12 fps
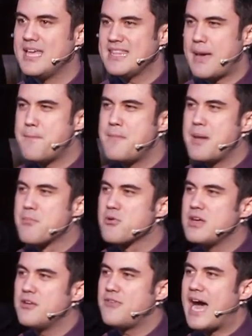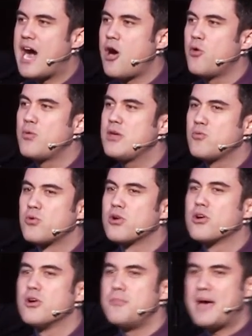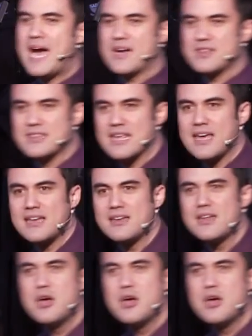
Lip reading: That memory of how we were back then